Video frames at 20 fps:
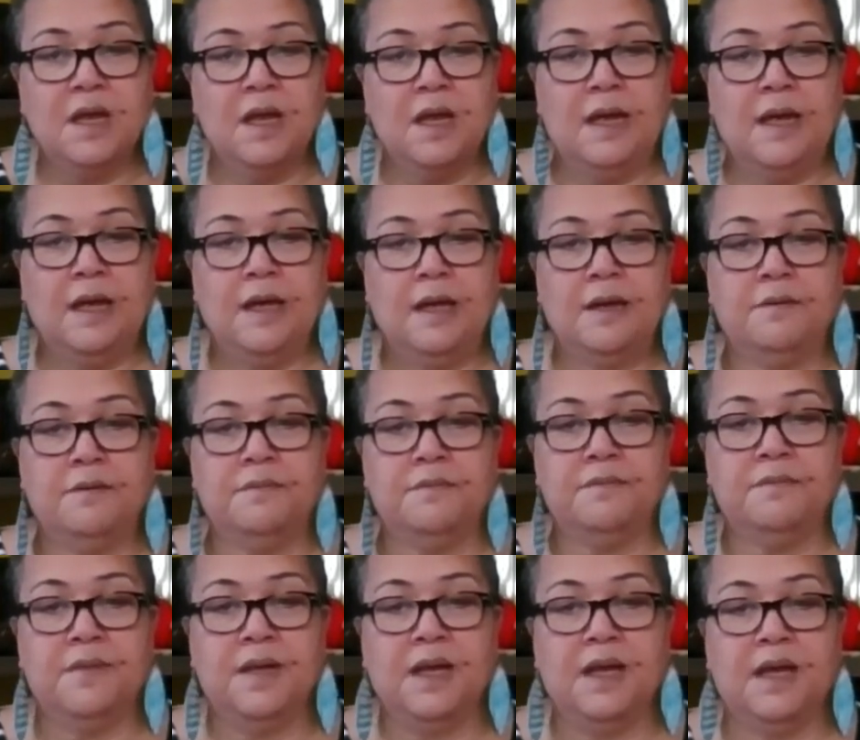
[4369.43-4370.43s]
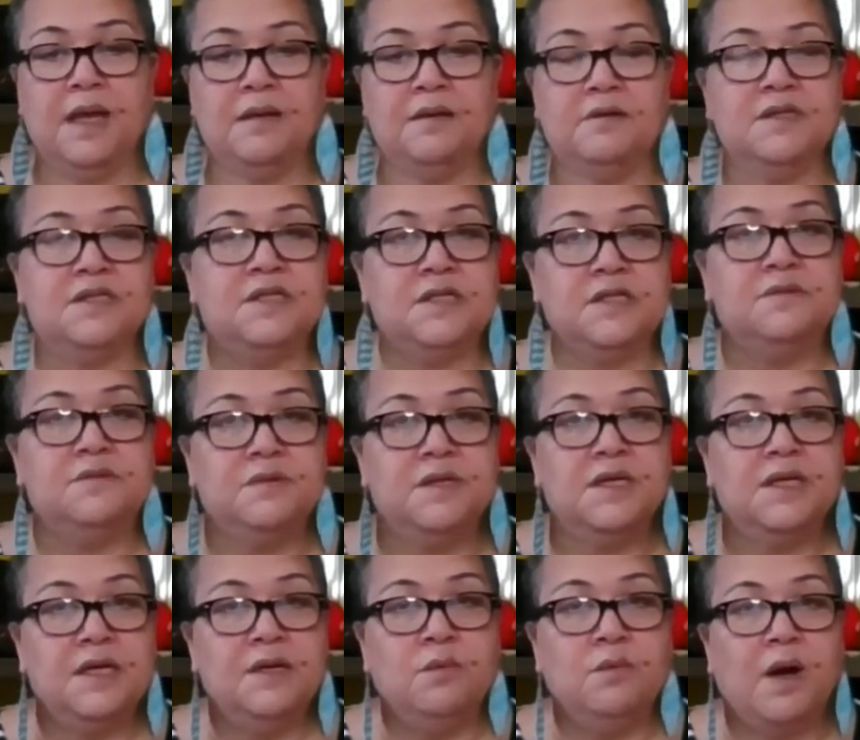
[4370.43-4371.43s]
And this is
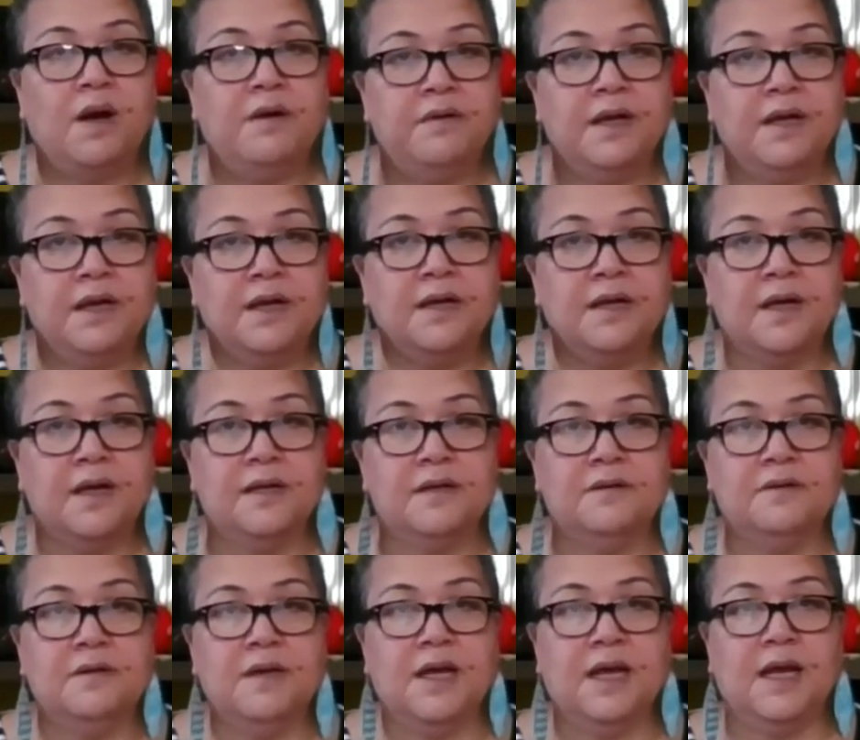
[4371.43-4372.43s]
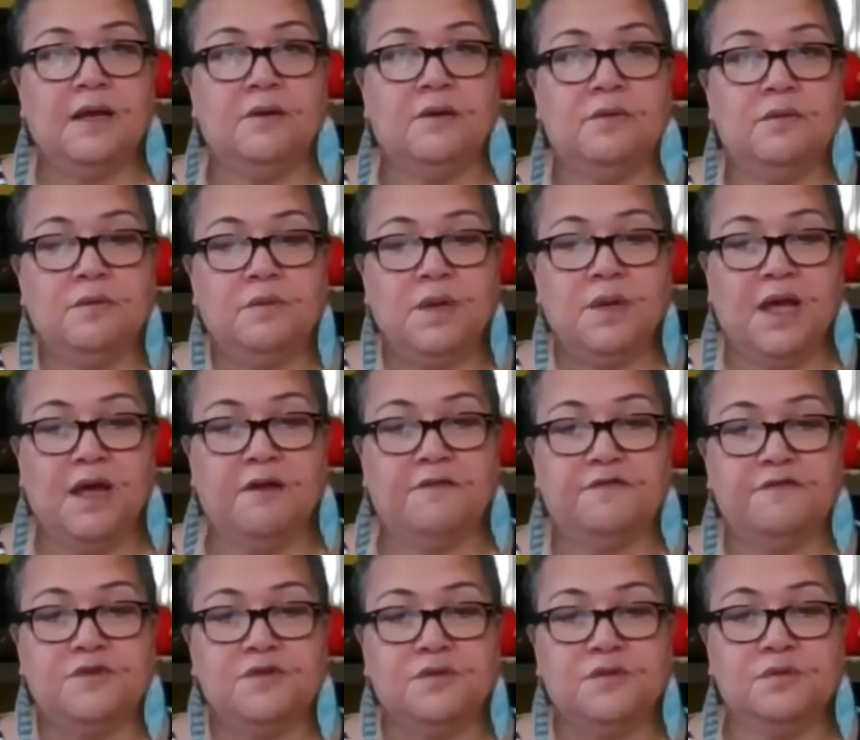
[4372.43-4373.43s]
really worrying, and we have
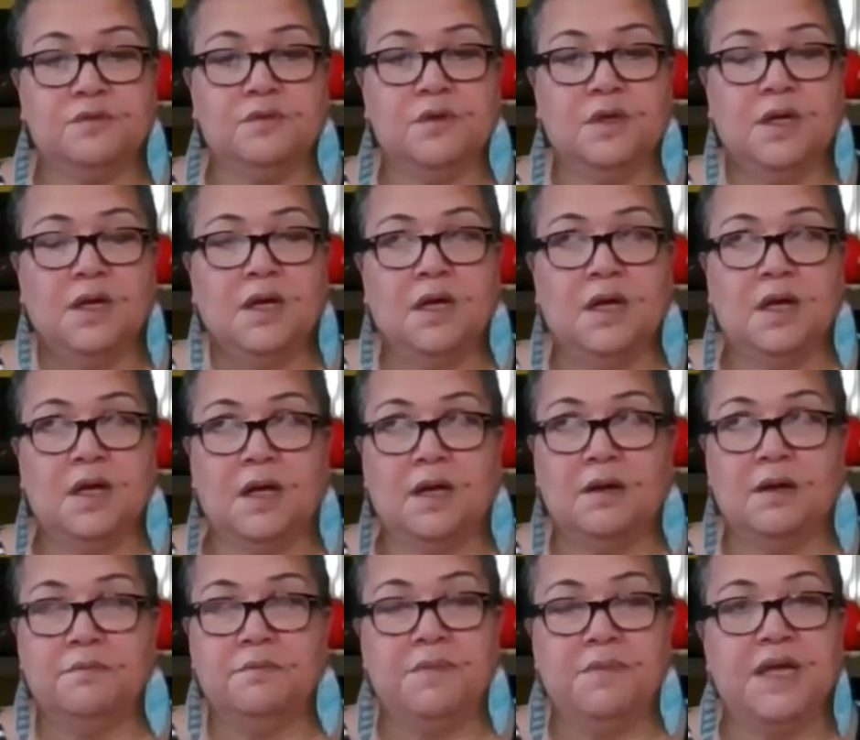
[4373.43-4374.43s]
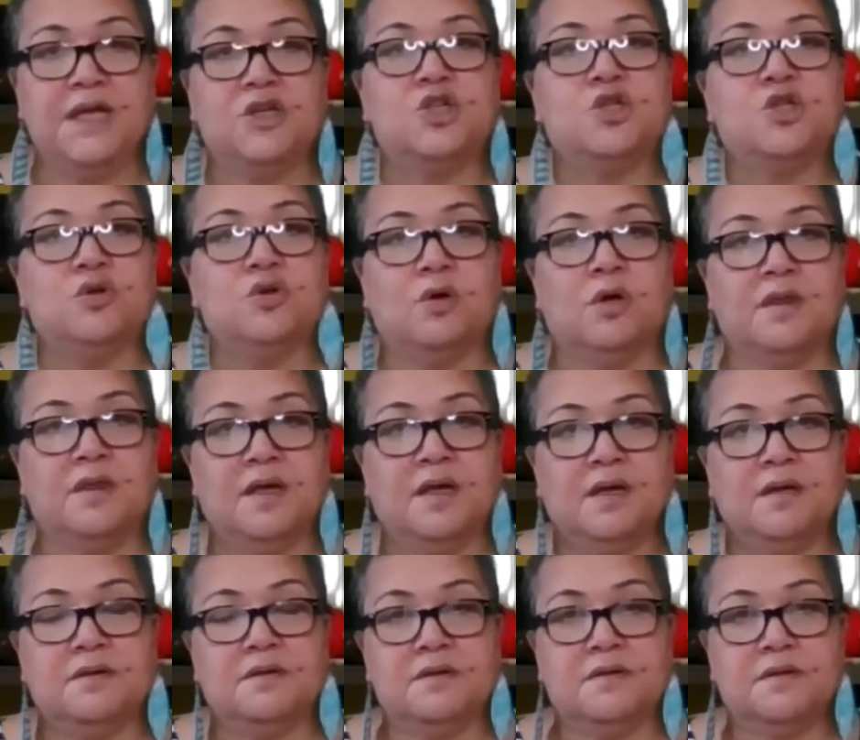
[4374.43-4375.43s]
to make sure
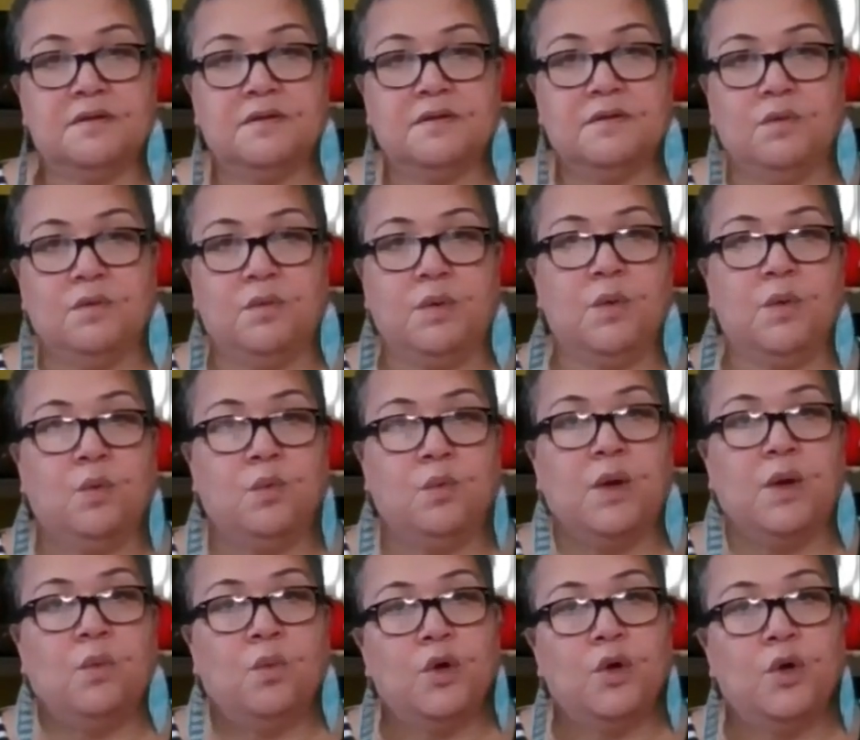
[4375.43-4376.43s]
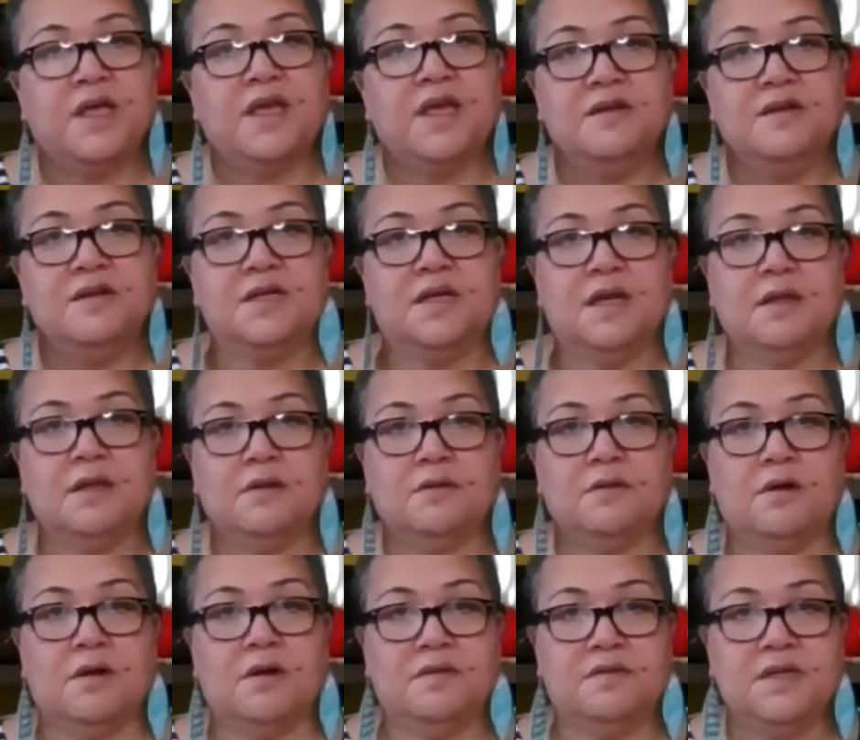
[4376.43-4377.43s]
that we're working together
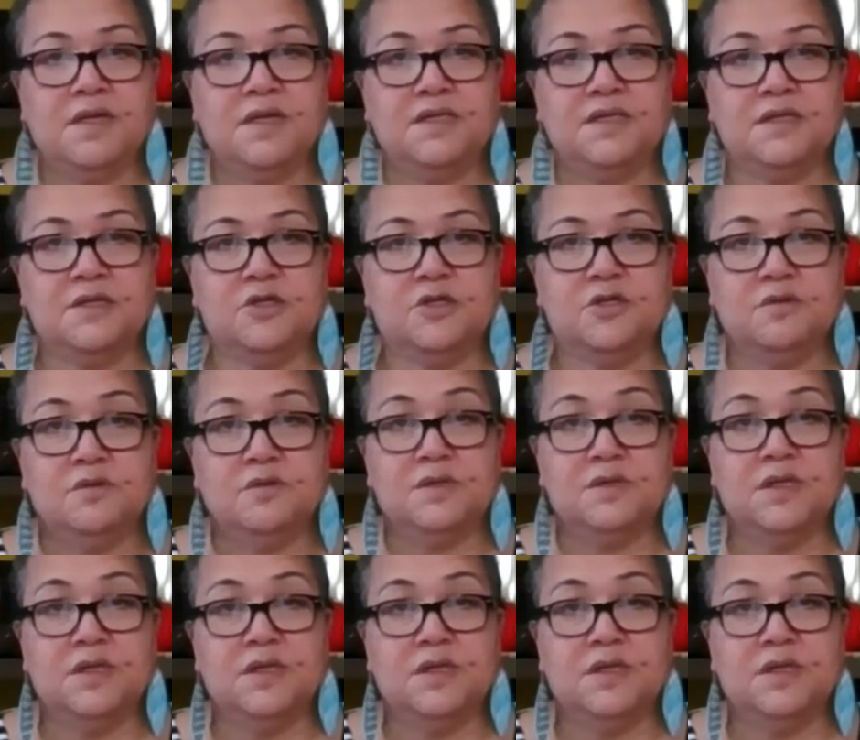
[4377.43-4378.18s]
on these issues.